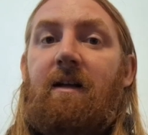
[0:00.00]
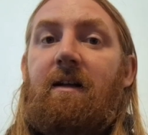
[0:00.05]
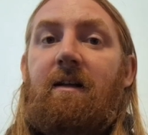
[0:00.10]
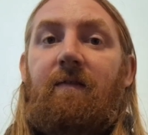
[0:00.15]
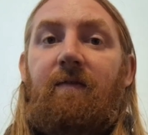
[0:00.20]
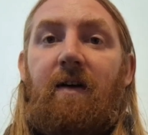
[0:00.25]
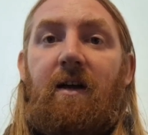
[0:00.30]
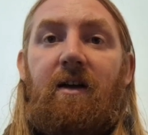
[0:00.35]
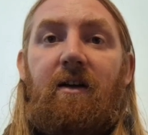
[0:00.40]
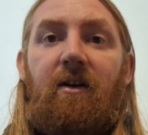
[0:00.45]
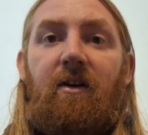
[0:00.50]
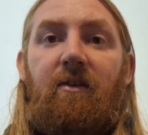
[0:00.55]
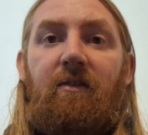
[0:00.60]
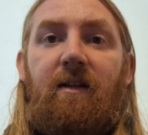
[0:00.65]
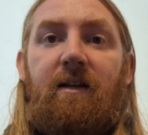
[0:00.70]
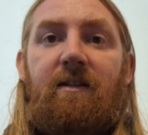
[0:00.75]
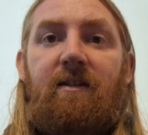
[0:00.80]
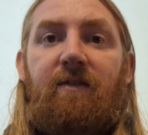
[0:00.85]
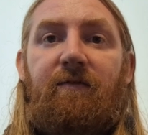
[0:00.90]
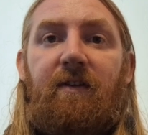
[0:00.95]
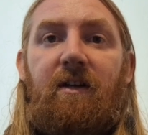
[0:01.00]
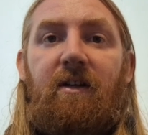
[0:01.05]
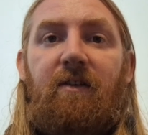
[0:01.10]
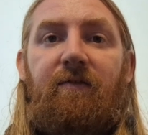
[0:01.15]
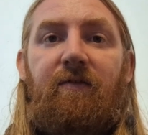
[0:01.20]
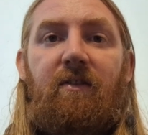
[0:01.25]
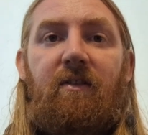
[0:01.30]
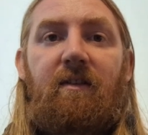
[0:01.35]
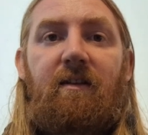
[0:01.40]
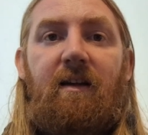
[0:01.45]
There you go. That's your video
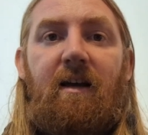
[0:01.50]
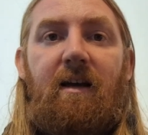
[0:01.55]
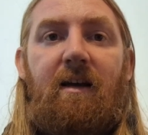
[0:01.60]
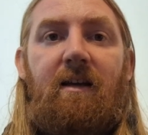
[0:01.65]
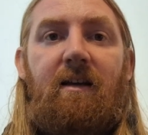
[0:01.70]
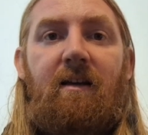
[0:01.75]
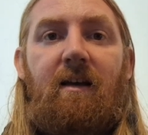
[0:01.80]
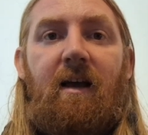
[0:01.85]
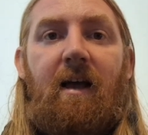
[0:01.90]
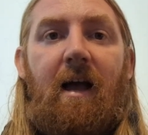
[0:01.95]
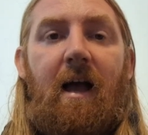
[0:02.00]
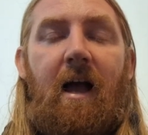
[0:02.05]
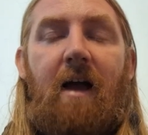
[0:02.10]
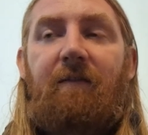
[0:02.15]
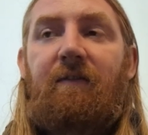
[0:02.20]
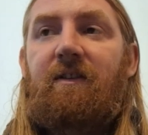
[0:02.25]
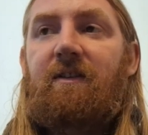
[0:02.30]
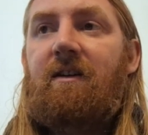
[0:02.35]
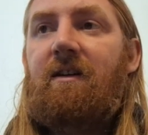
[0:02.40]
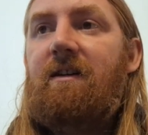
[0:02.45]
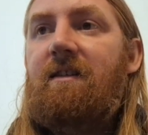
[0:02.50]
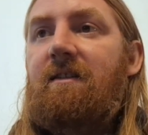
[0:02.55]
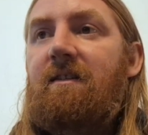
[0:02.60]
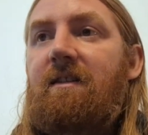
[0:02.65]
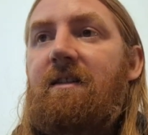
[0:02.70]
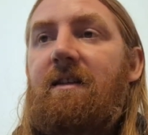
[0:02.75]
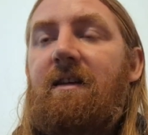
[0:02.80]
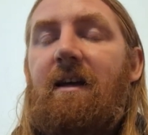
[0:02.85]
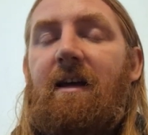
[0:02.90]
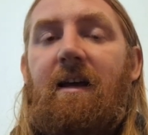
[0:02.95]
for the day.
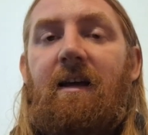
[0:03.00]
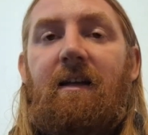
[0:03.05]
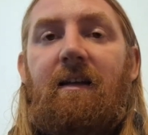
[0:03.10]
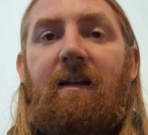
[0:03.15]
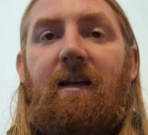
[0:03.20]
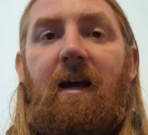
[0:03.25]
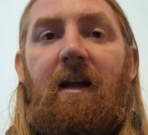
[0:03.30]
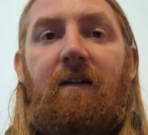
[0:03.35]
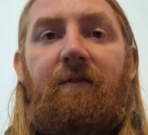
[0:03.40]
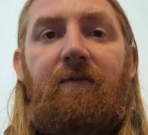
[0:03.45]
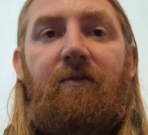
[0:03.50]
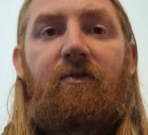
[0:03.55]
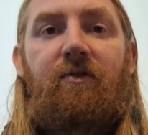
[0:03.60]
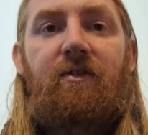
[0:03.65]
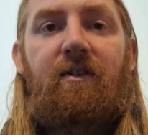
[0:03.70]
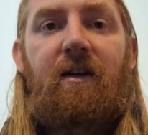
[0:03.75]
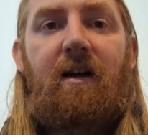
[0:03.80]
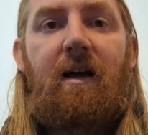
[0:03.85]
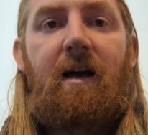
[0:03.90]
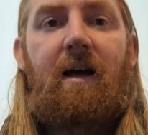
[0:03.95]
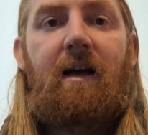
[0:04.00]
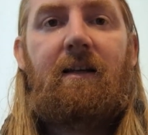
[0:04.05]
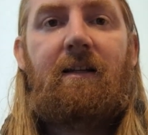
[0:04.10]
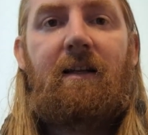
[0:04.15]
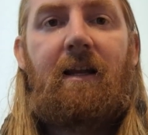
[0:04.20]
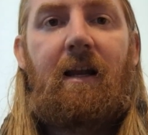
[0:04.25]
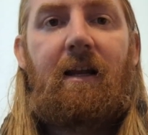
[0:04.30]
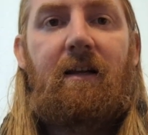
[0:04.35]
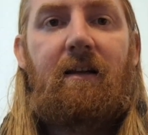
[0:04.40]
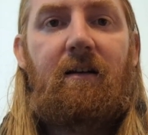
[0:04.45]
Advertising in California and
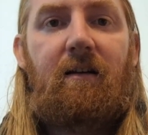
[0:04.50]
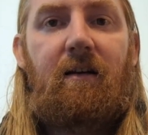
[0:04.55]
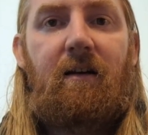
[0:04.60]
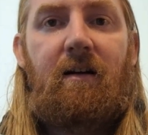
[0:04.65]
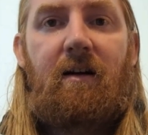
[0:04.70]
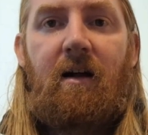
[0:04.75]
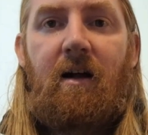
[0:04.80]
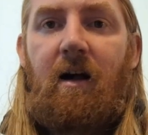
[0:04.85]
Canada.